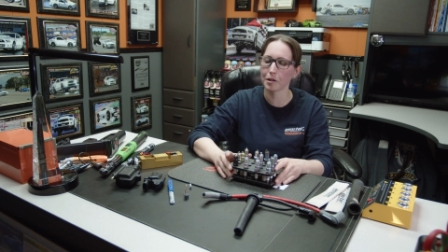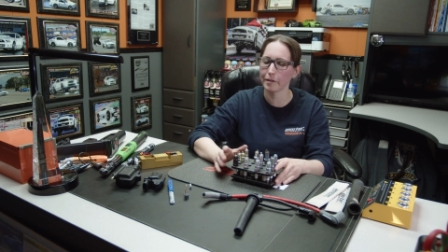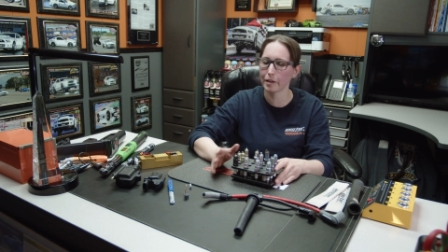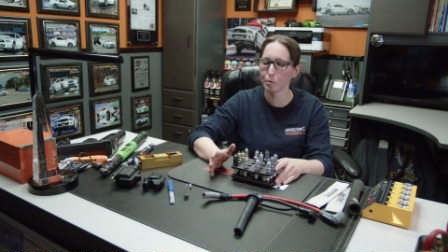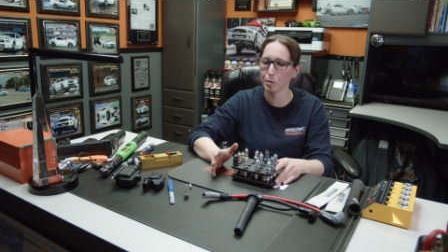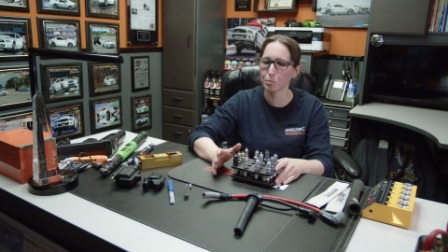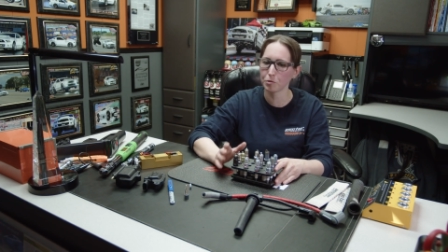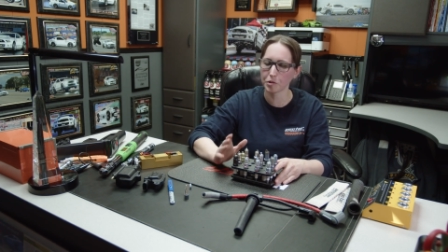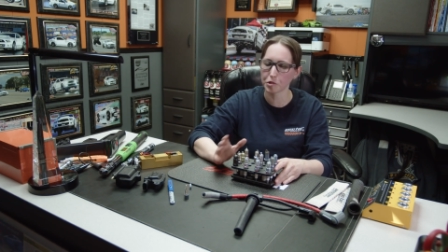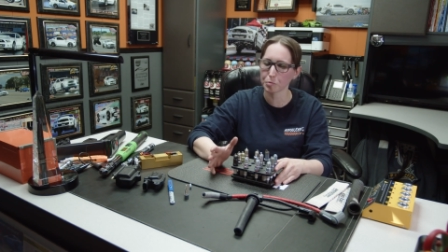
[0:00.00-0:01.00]
And a lot of
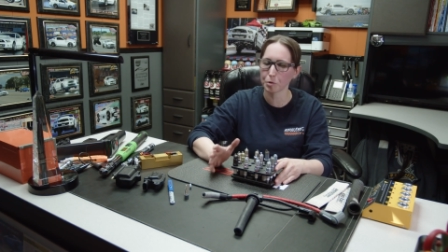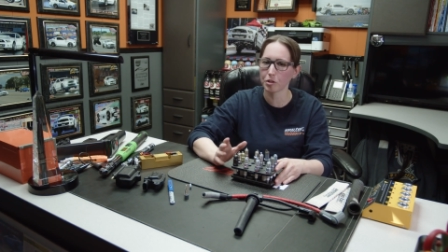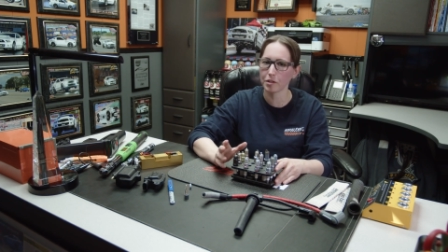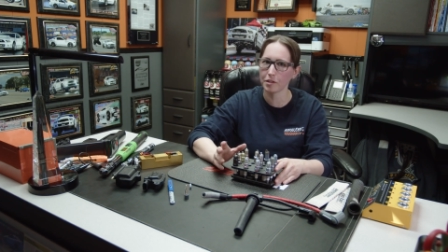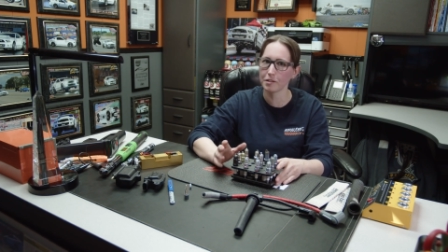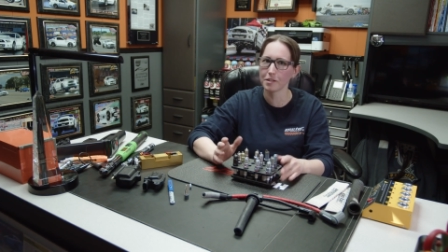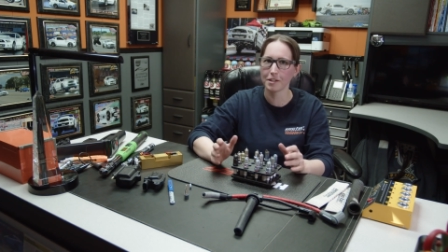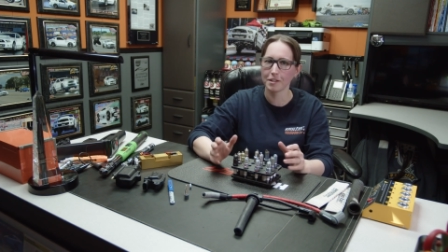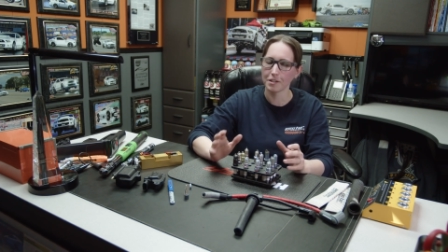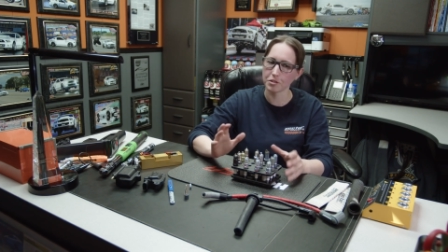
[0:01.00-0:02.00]
people, they just put it in
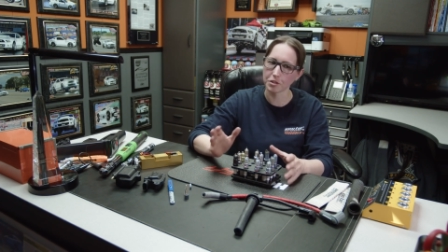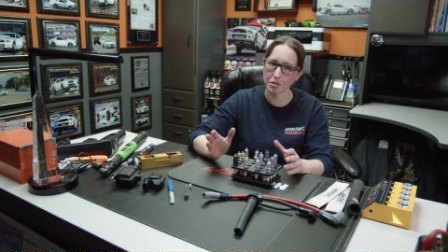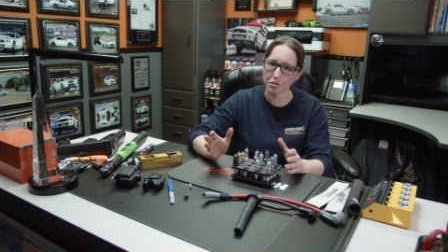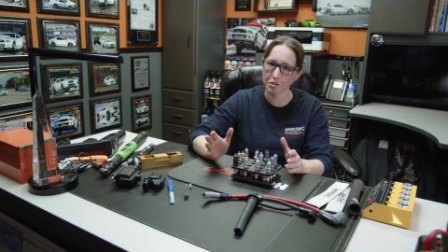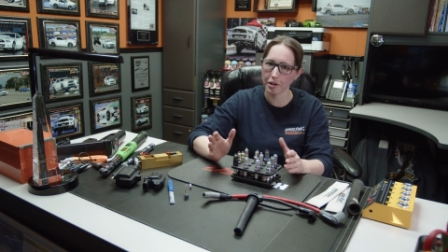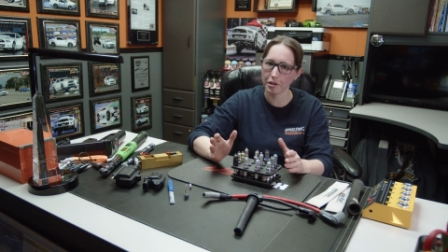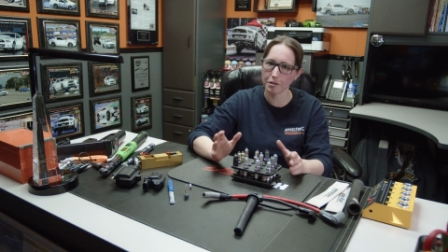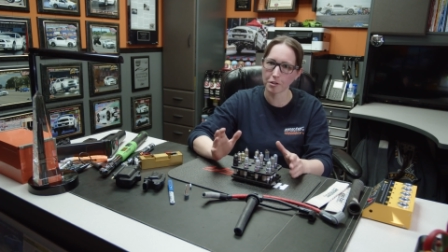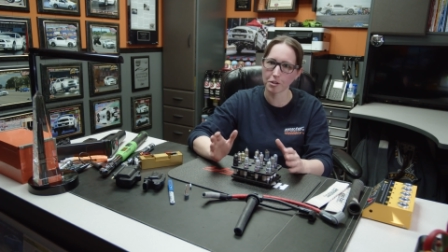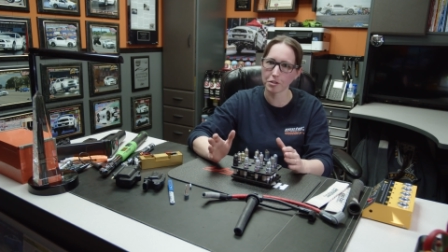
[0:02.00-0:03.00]
until it's
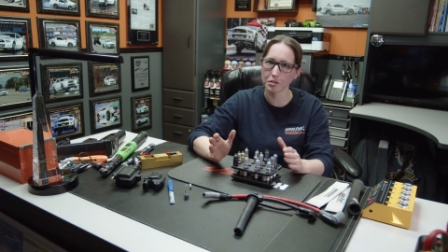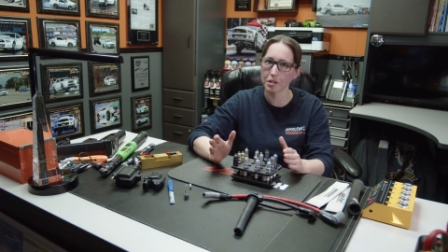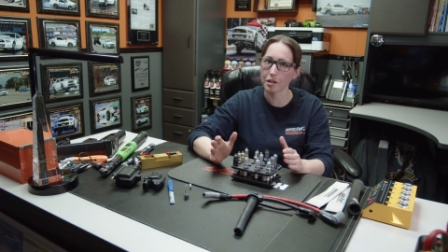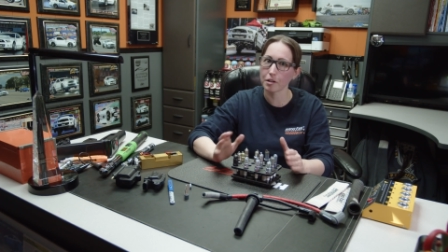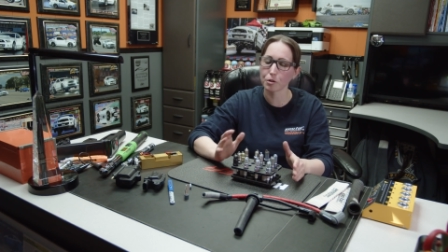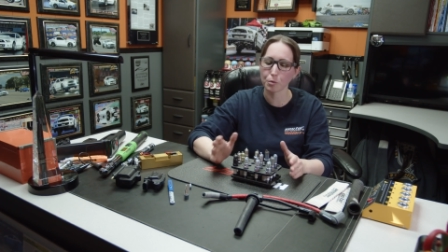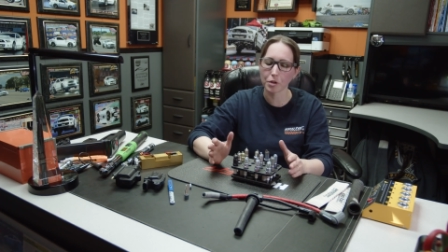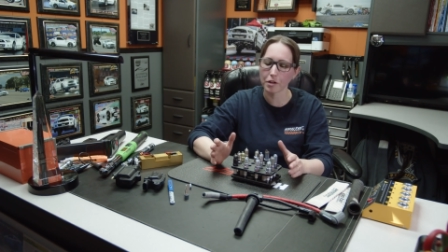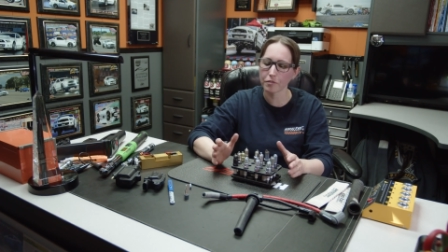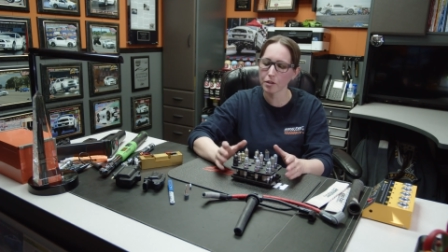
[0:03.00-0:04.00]
tight or good and tight or
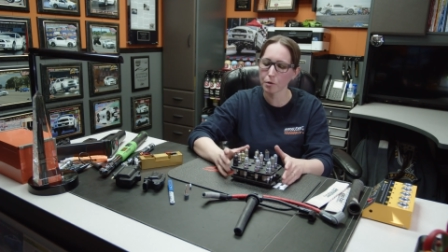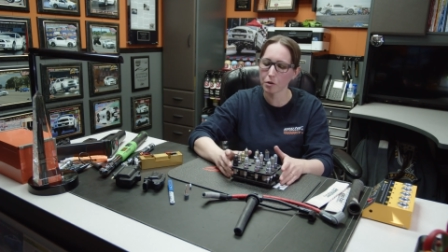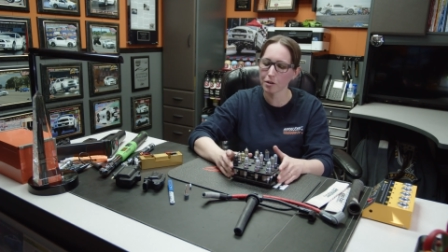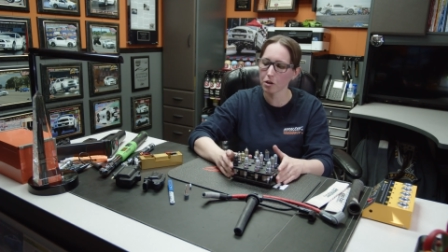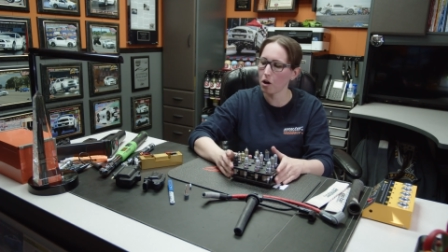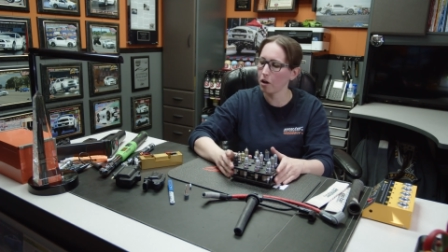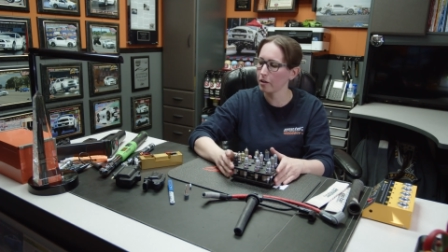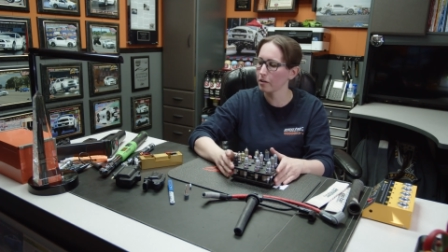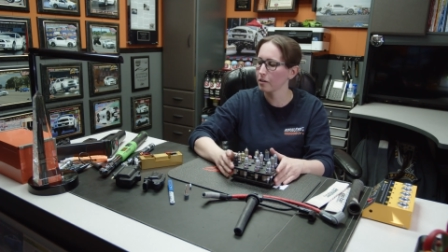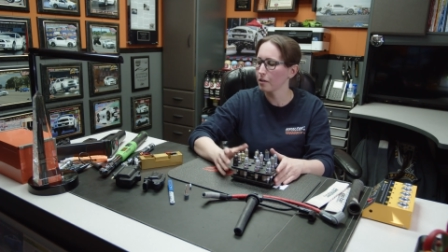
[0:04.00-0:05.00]
whatever they want to call
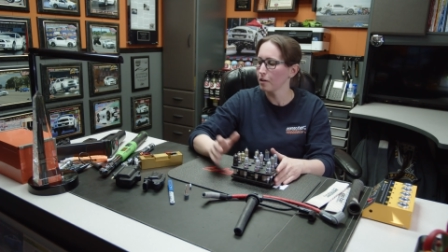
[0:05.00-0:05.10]
it.